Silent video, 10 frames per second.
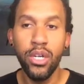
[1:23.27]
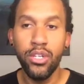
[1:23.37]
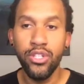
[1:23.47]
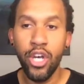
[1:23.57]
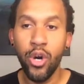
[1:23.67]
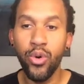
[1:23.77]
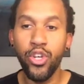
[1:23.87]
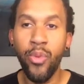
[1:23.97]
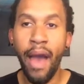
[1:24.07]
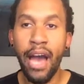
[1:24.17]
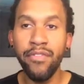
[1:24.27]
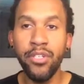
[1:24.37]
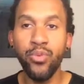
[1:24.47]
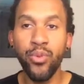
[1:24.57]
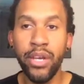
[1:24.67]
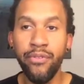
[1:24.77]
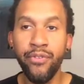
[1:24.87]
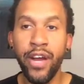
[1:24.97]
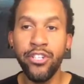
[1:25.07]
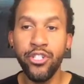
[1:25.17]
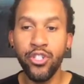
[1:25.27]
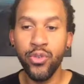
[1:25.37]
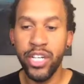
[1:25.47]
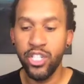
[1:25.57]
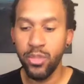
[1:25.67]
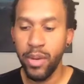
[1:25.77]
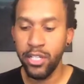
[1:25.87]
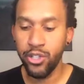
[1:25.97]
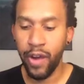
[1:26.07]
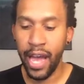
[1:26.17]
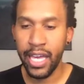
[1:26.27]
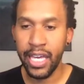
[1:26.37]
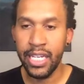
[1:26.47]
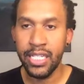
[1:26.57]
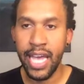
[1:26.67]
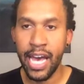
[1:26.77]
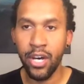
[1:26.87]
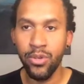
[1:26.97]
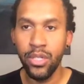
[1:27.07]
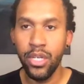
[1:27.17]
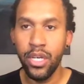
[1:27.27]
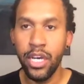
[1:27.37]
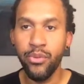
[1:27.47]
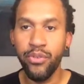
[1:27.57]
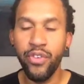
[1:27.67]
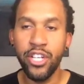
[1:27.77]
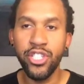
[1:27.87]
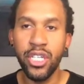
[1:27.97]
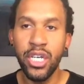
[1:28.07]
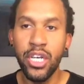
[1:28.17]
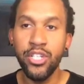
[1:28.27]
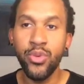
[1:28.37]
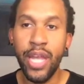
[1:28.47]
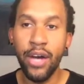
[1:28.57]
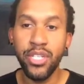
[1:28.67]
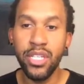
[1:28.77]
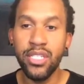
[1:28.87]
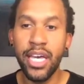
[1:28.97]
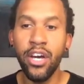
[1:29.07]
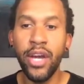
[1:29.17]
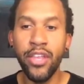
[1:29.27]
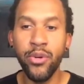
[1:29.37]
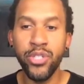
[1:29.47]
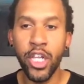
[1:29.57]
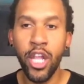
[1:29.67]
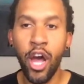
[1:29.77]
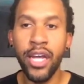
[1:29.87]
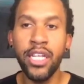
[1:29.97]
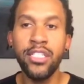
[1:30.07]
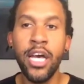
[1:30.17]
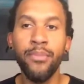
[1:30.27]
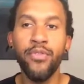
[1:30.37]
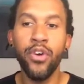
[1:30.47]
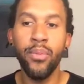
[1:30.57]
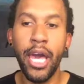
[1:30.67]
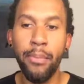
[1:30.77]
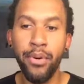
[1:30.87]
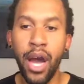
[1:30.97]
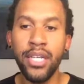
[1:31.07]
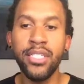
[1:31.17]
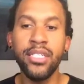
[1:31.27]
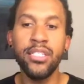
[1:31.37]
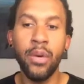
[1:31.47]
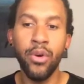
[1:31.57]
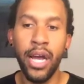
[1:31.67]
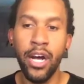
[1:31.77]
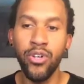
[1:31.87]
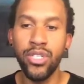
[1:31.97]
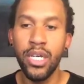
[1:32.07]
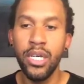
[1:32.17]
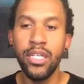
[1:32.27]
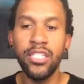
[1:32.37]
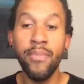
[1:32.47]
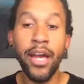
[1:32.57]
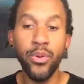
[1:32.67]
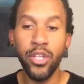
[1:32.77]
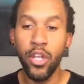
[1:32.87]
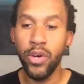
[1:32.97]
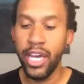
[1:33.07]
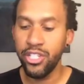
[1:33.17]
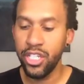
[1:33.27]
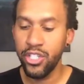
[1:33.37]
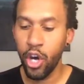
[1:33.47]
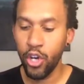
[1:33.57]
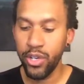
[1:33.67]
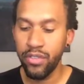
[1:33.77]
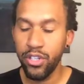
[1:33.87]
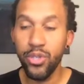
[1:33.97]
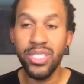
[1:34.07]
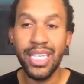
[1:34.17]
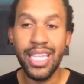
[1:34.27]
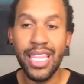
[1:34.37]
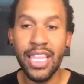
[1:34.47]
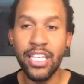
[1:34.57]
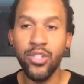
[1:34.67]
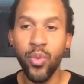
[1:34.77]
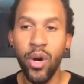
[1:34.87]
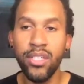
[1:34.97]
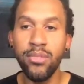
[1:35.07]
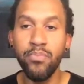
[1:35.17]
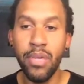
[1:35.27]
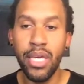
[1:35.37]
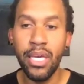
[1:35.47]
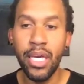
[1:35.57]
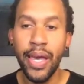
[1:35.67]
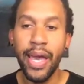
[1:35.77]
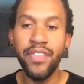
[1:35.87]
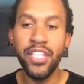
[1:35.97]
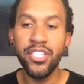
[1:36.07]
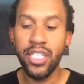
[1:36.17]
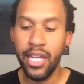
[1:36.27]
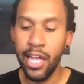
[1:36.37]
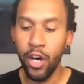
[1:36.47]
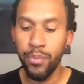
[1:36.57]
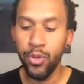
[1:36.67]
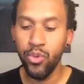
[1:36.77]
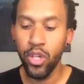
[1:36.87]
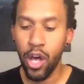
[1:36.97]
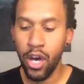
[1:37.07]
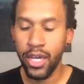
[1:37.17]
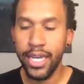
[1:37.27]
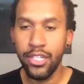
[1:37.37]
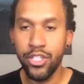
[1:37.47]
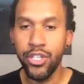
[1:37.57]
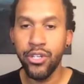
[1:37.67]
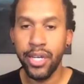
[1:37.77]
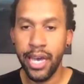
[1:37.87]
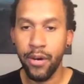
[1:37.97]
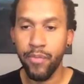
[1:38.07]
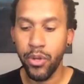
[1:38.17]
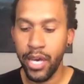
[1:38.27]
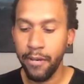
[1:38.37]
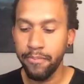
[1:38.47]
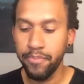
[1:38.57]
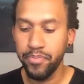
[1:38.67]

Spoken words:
So you have to refresh your screen just by dragging it down and refreshing. So now it's going to say, okay, there's a login attempt from a proxy somewhere else. Doesn't matter what the location is. All you have to do is hit this was me, and this is going to help you log into your account, okay?